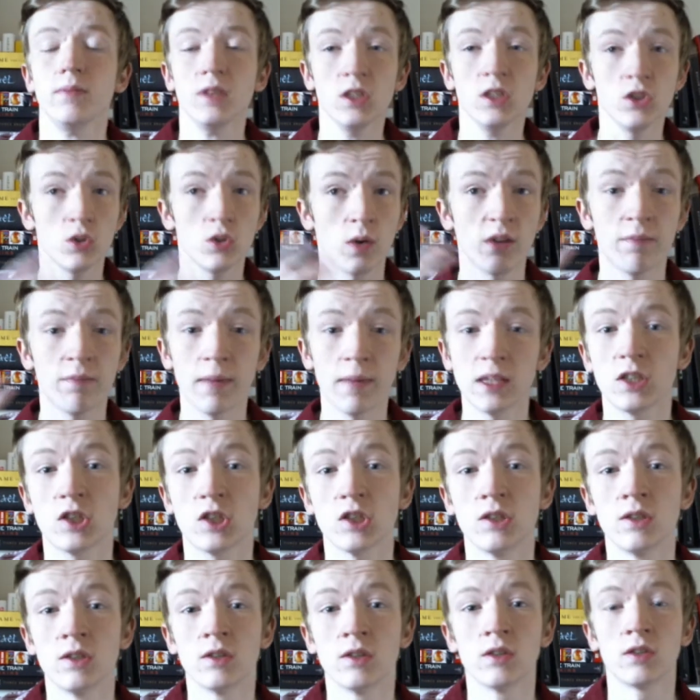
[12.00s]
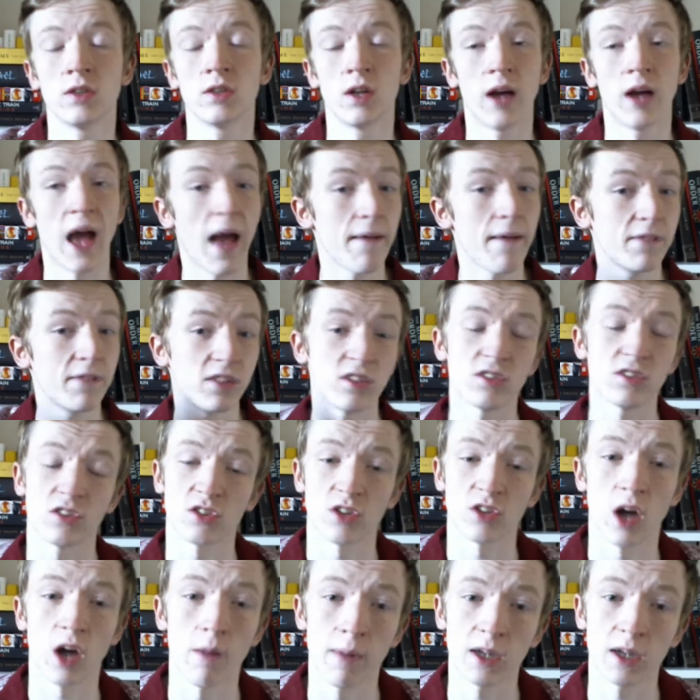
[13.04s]
So I've mentioned ever since I
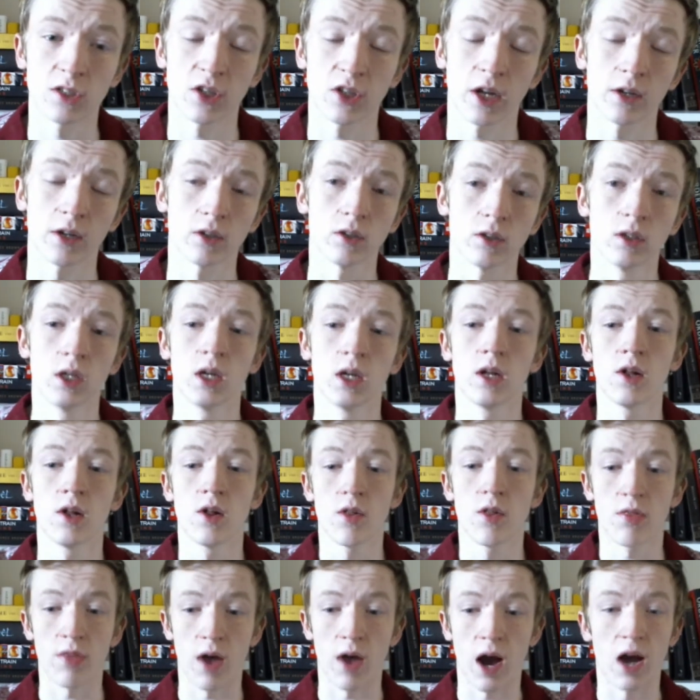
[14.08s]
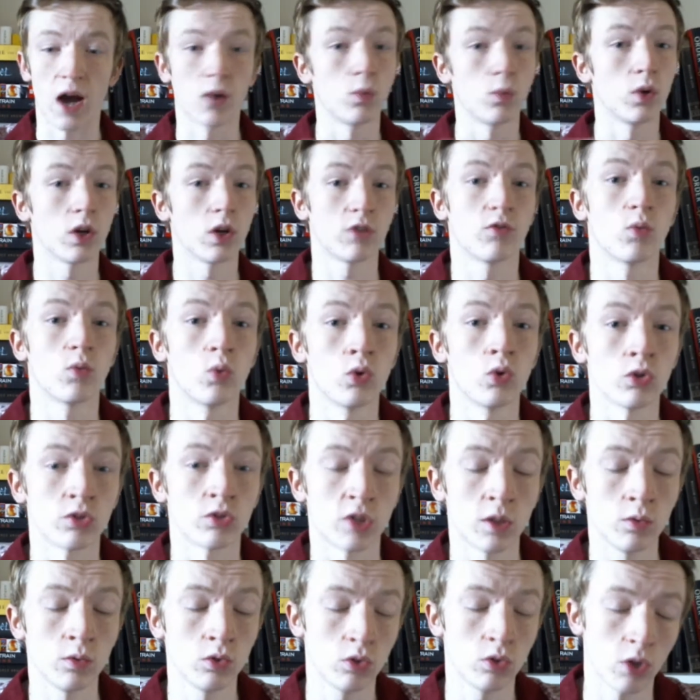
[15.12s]
start my channel that I work for
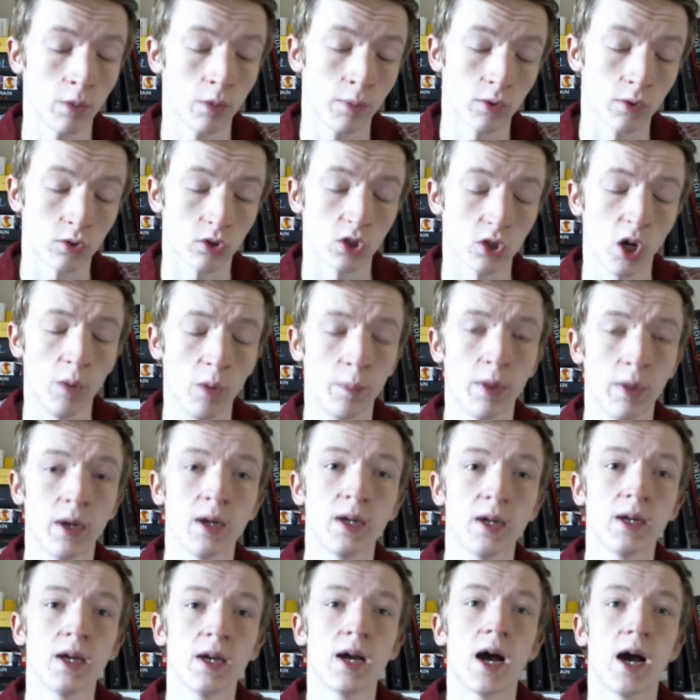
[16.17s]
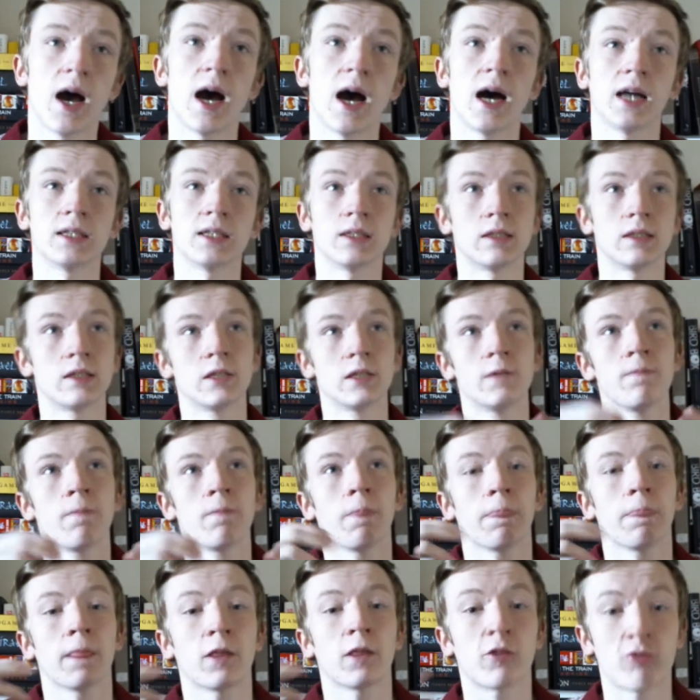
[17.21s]
Waterstones, a bookshop, and
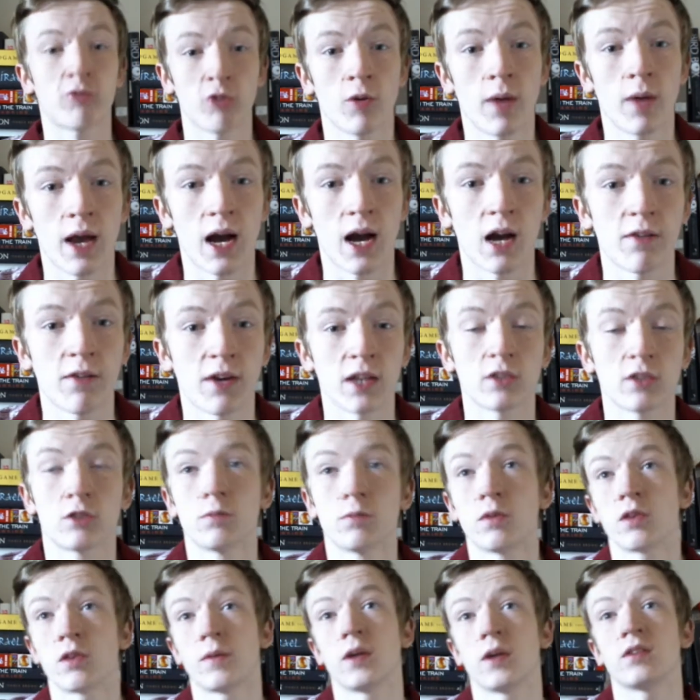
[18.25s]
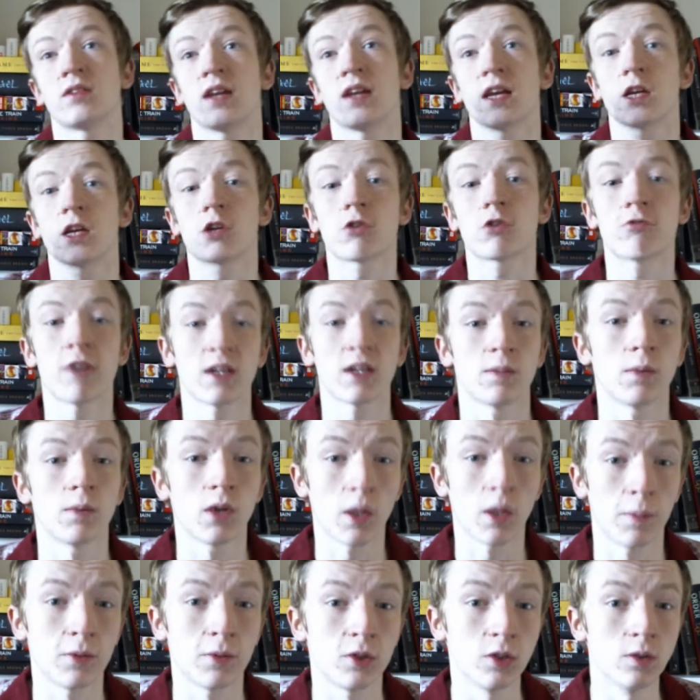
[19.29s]
through it I've had some of the most incredible
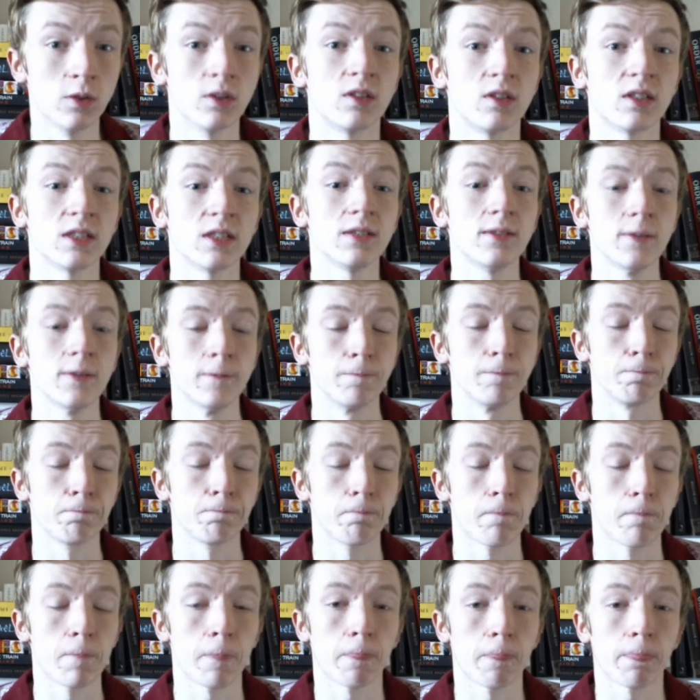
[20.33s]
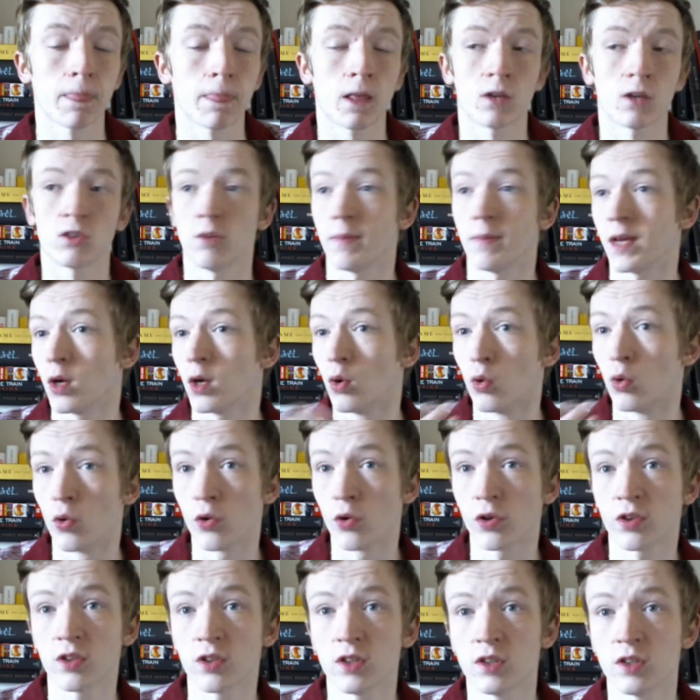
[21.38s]
opportunities to meet
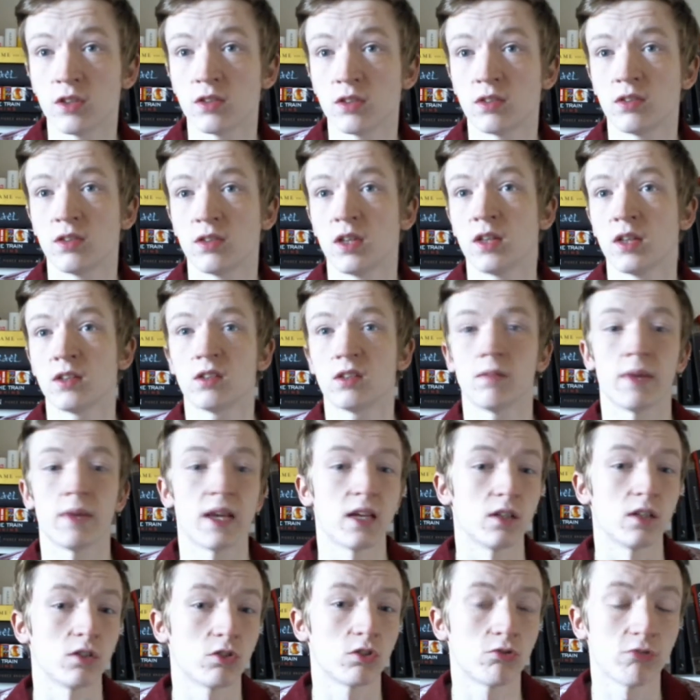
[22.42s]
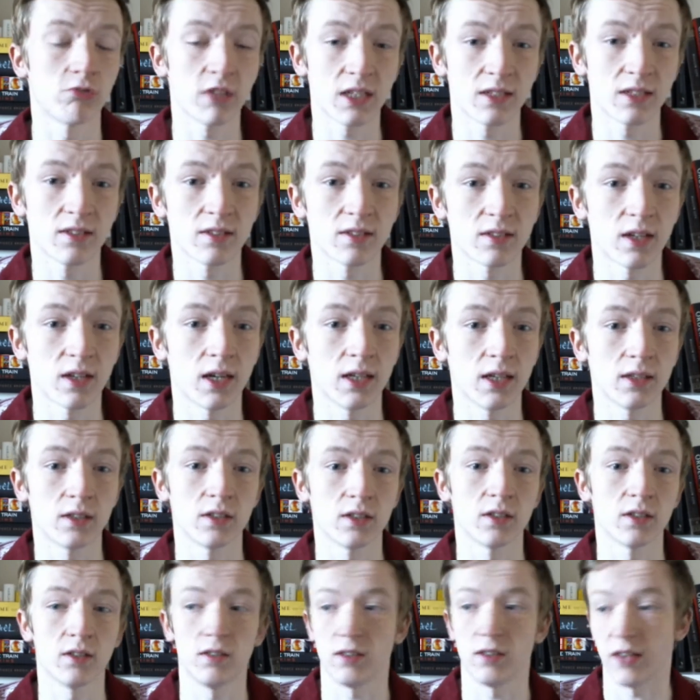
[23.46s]
authors, to meet industry
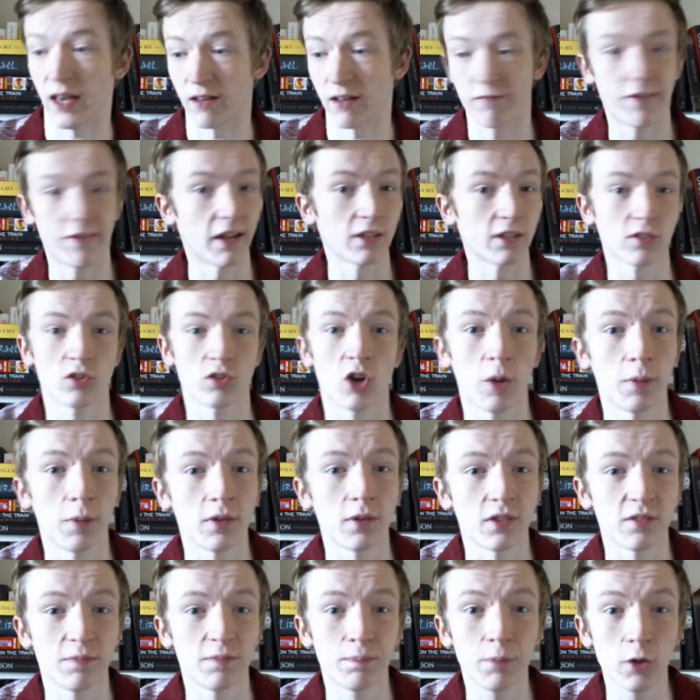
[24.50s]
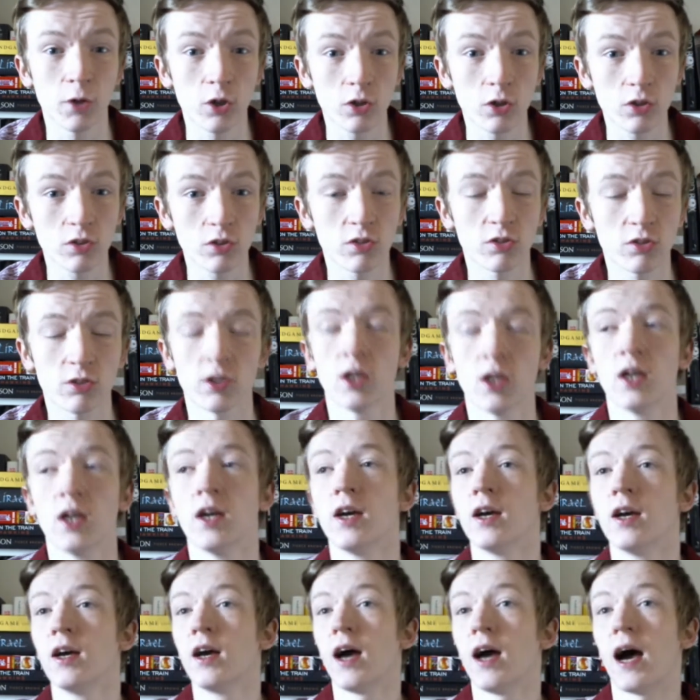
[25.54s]
insiders, to get advanced copies of books,
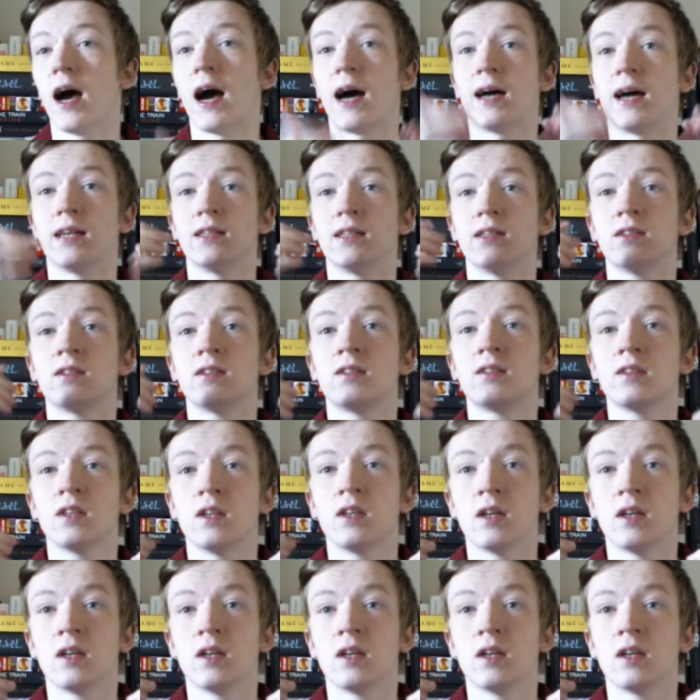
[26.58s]
and